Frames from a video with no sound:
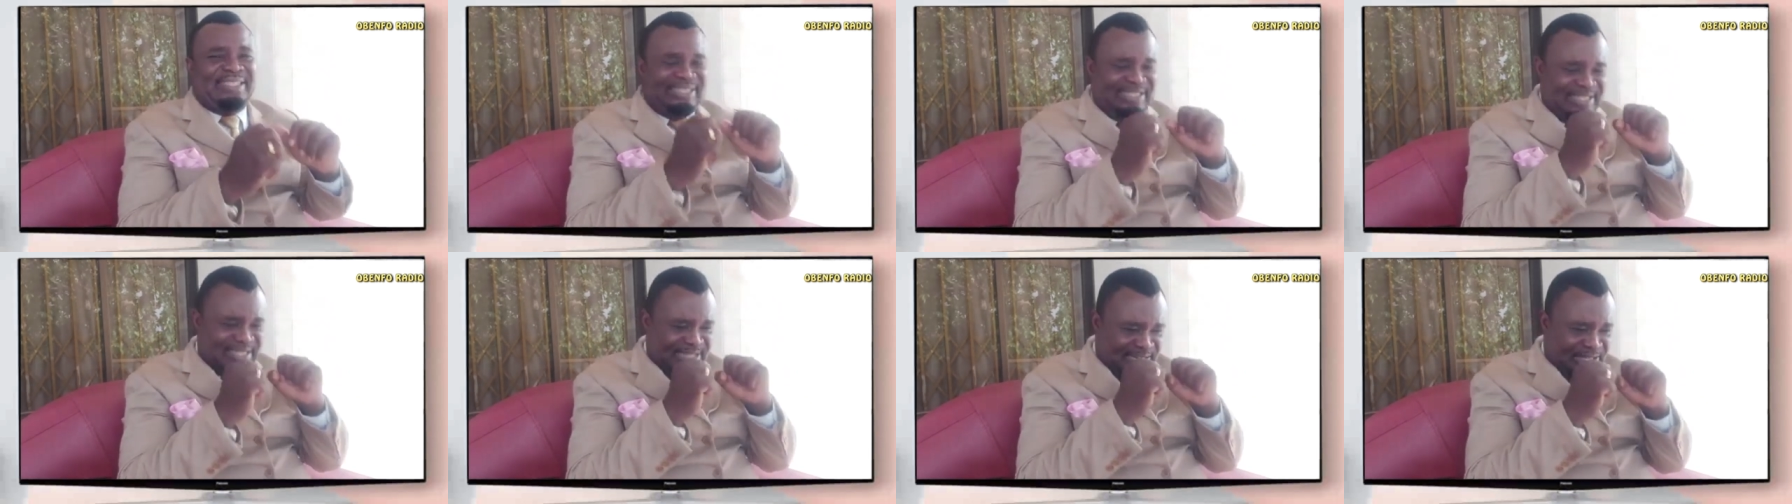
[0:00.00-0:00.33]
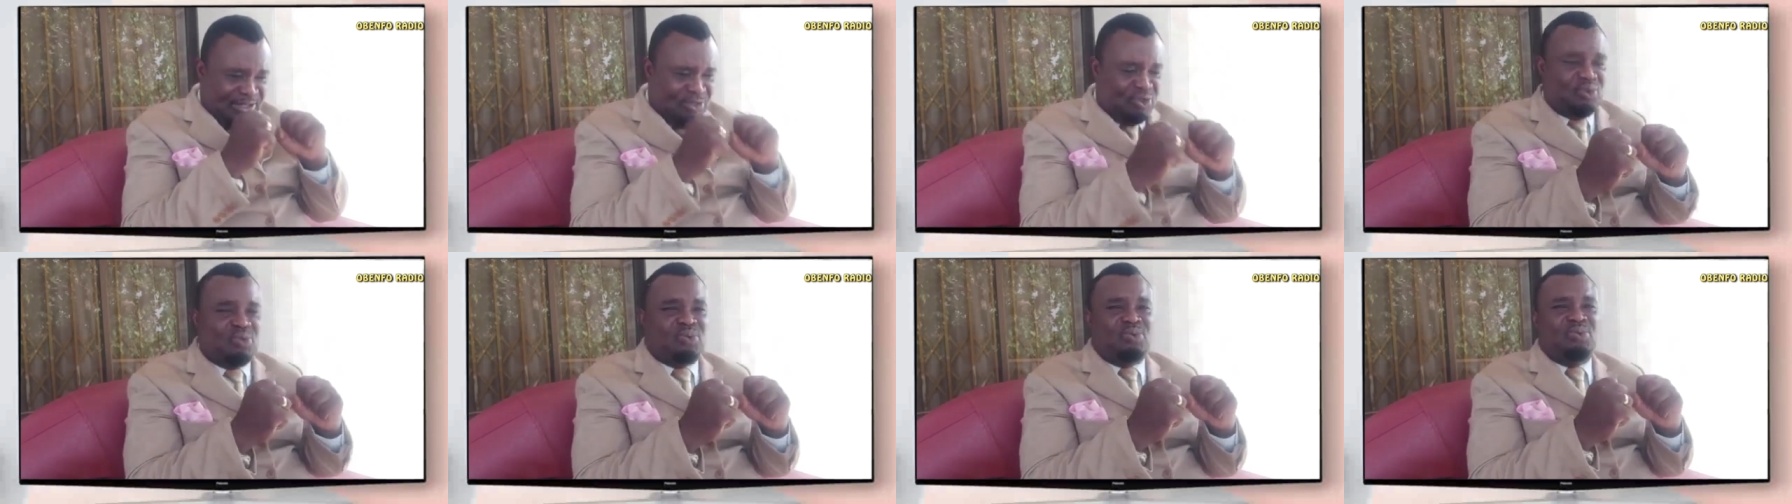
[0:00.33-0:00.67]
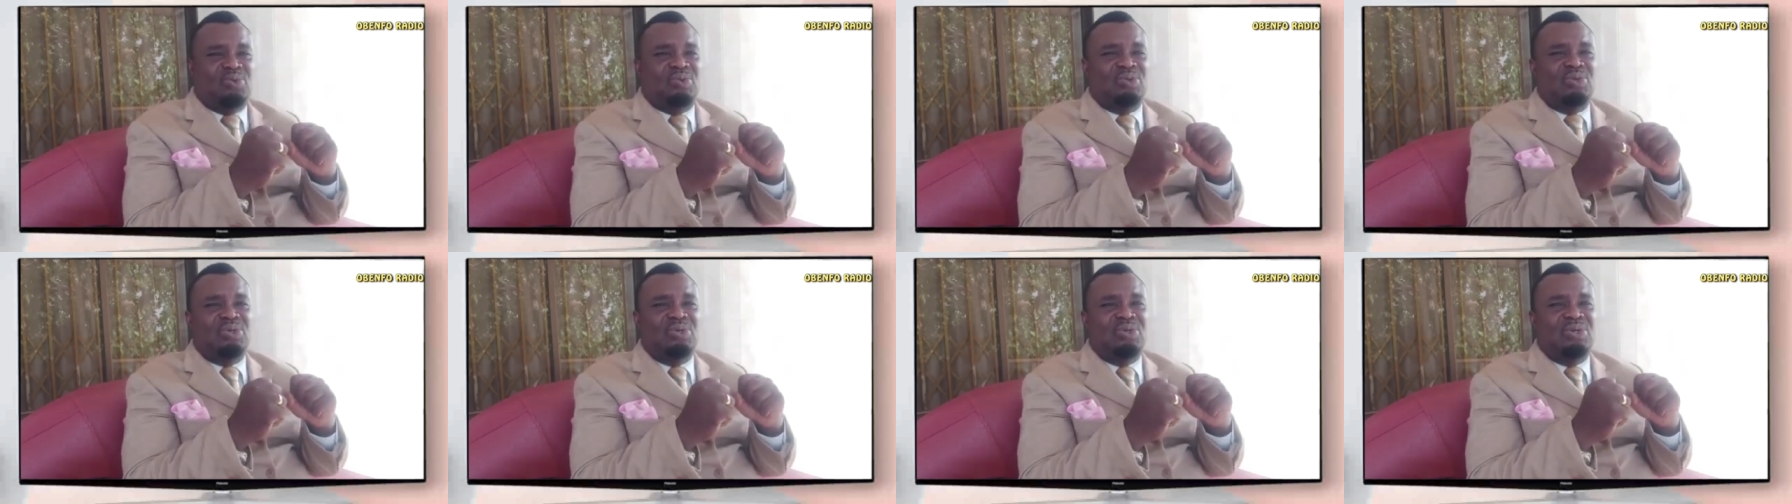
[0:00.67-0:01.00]
about to
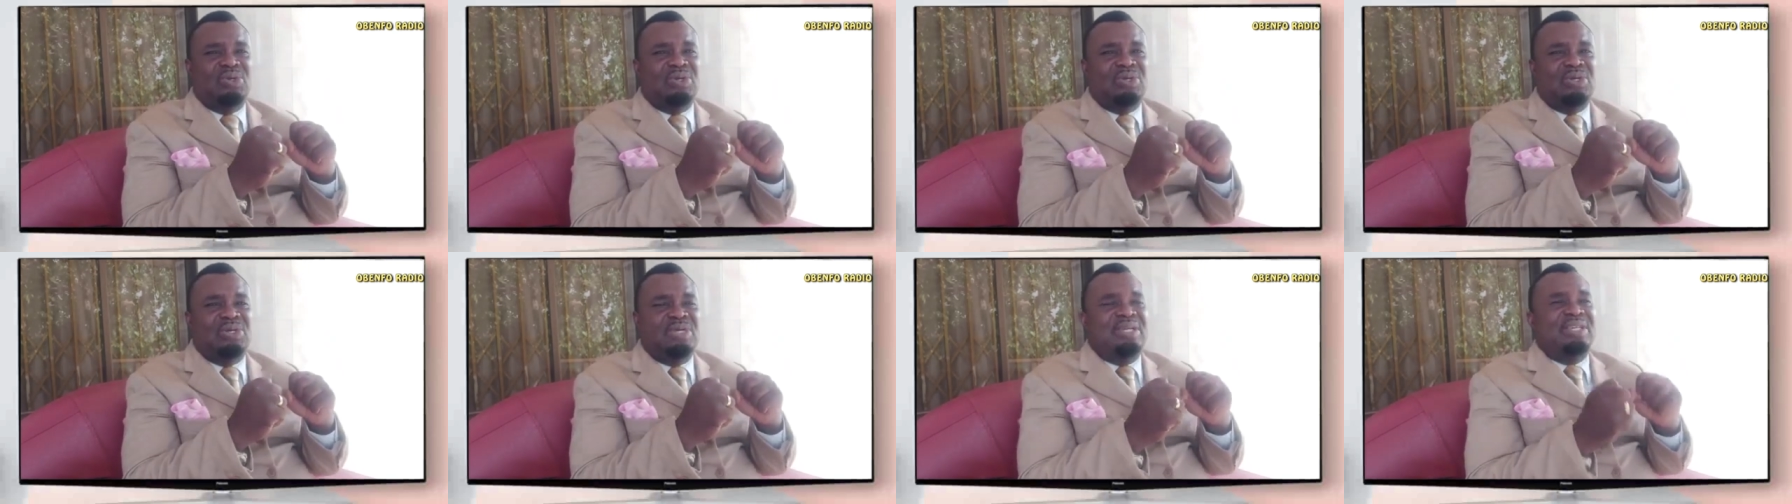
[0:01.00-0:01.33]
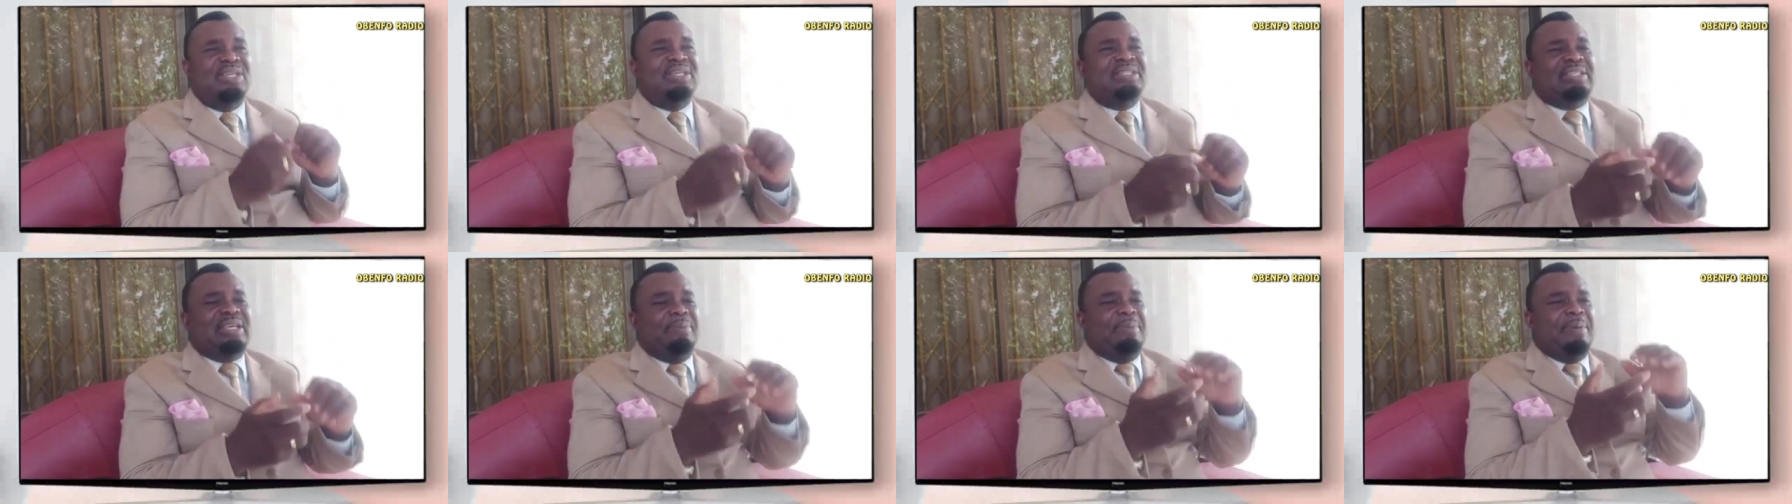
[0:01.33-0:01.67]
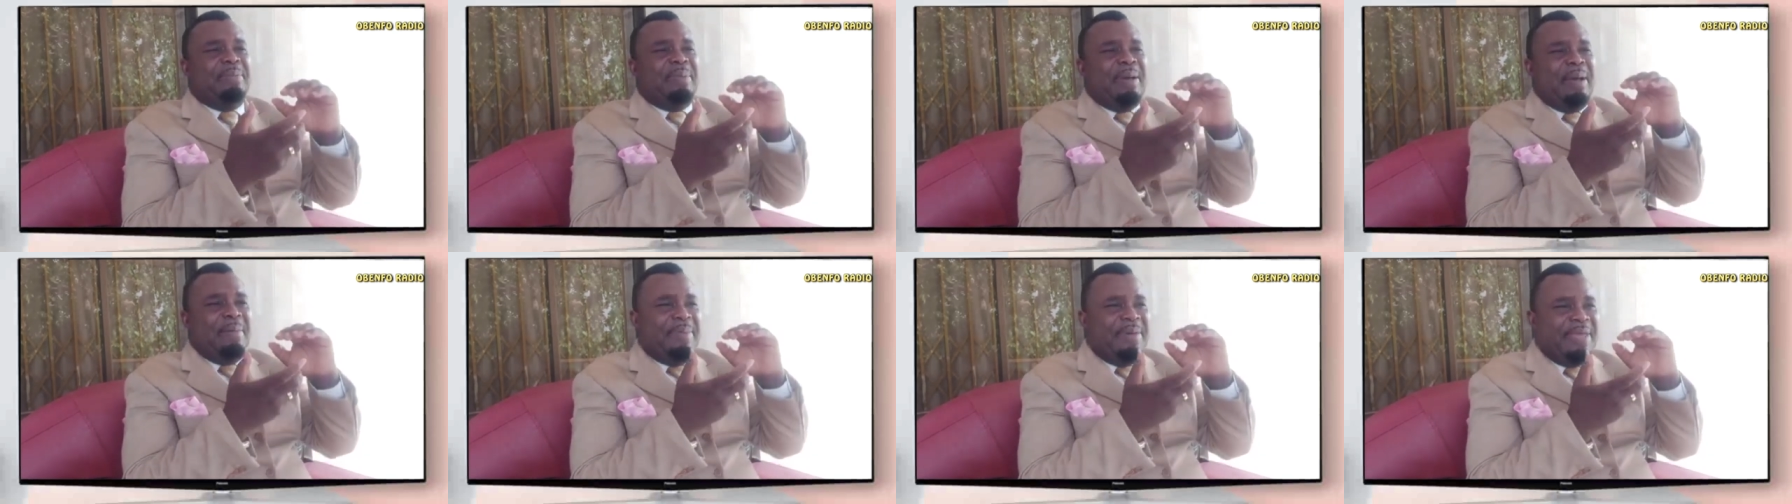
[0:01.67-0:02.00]
on your Betuno, a year
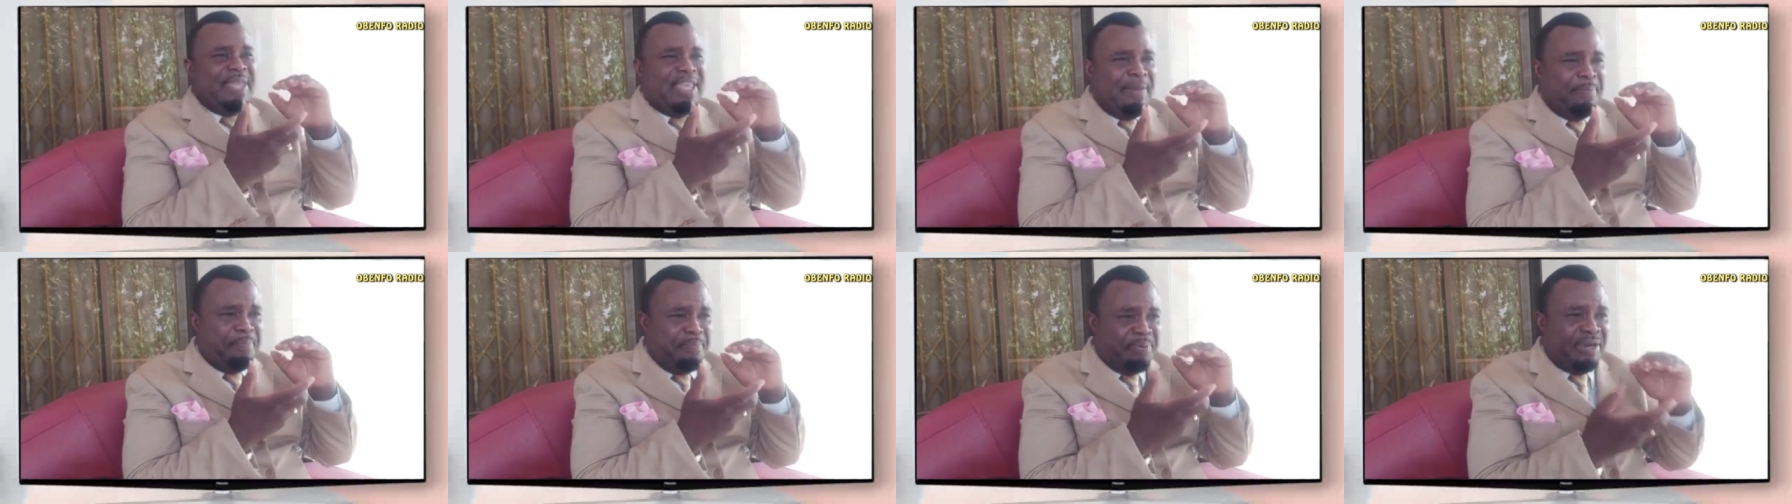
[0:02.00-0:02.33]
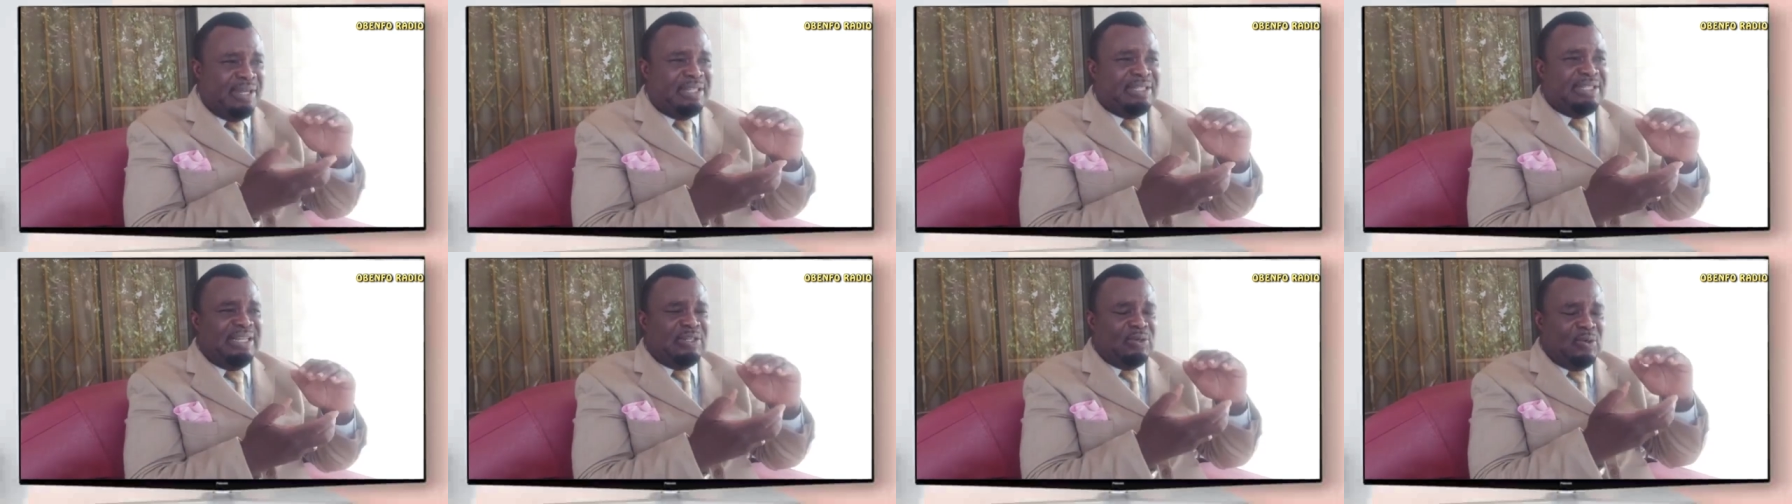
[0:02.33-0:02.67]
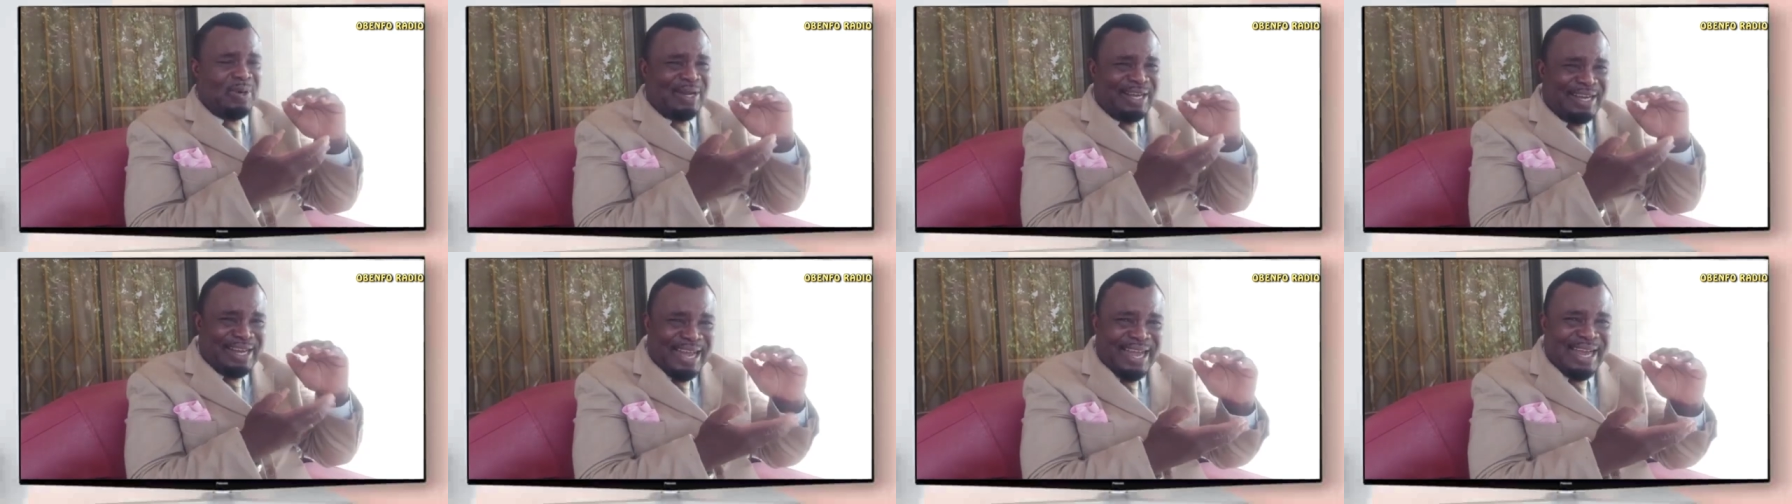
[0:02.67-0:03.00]
December 7th, our
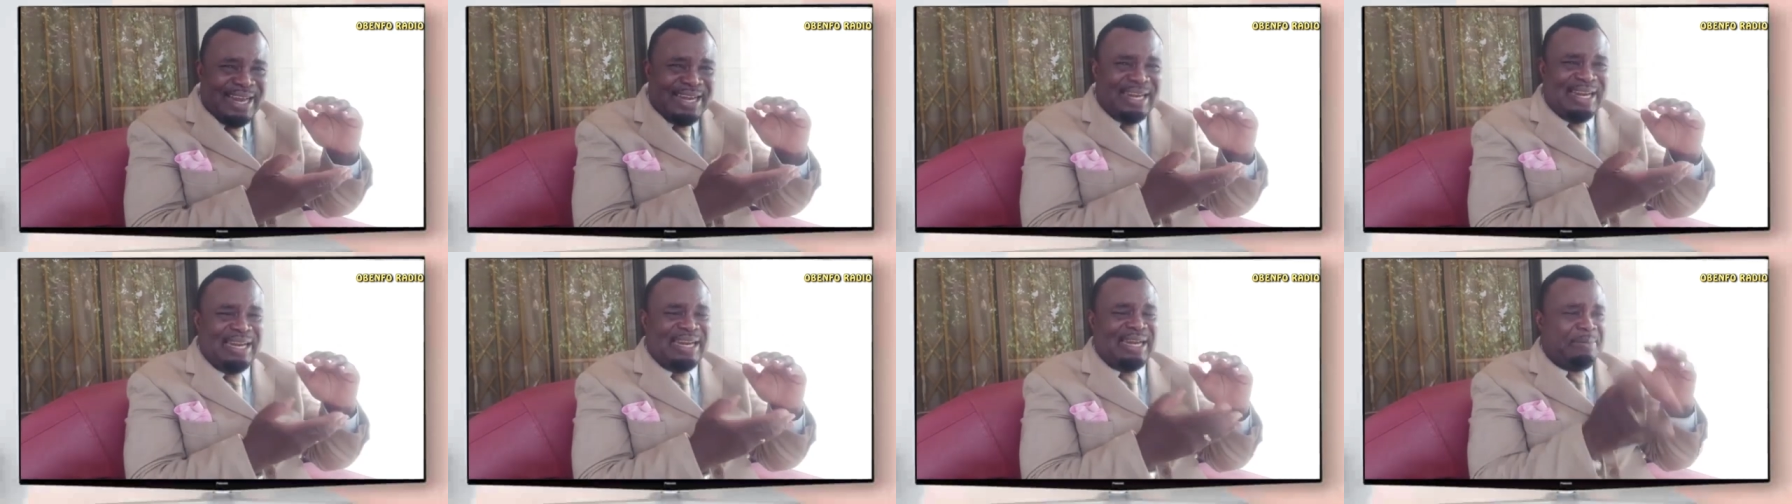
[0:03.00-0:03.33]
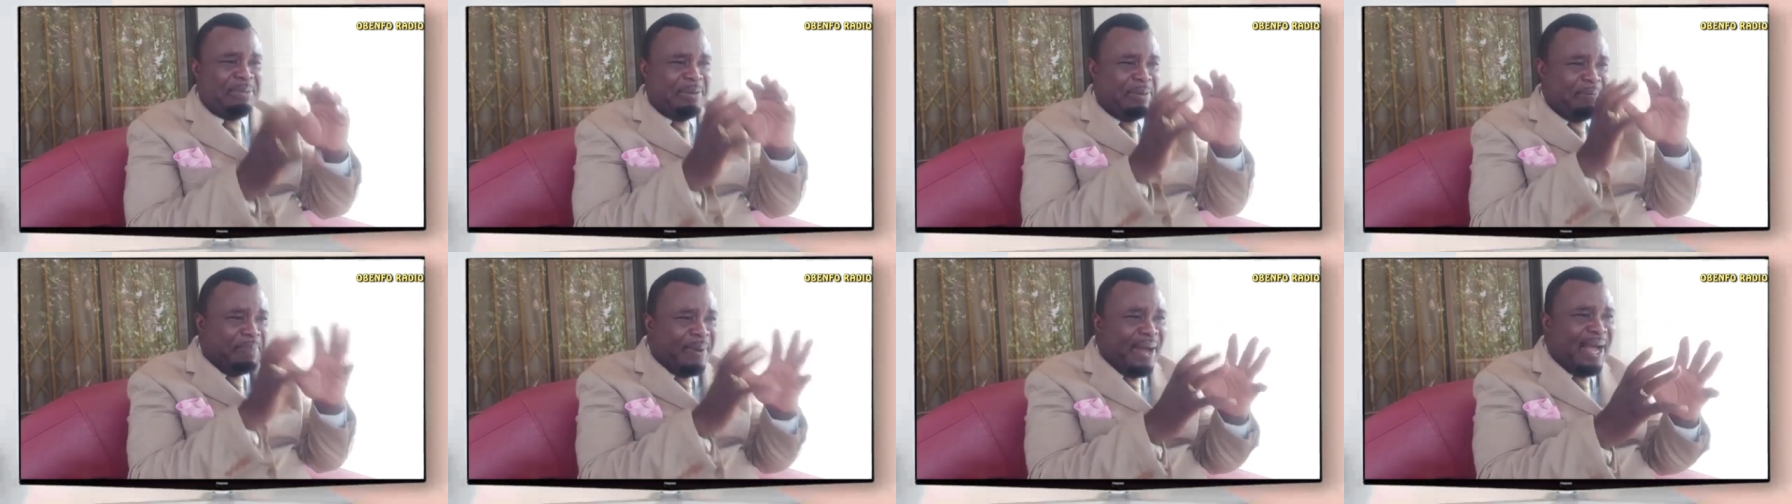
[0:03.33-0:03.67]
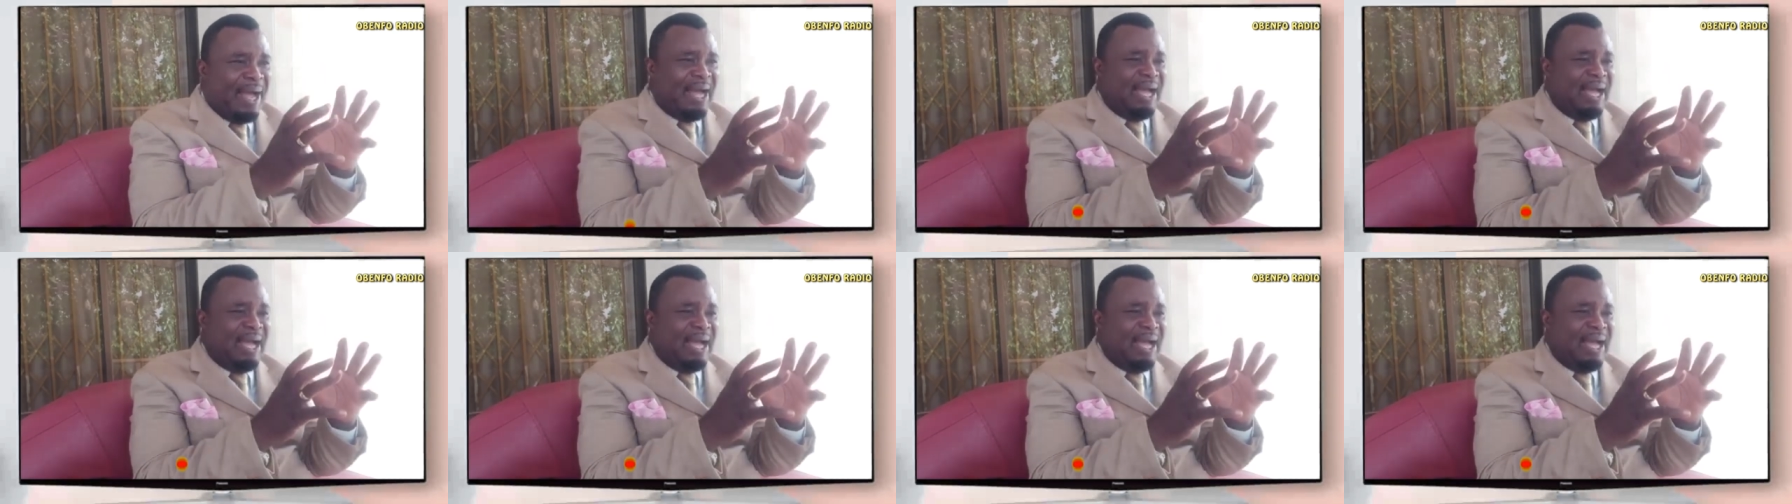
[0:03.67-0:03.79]
Ghana Hanomono.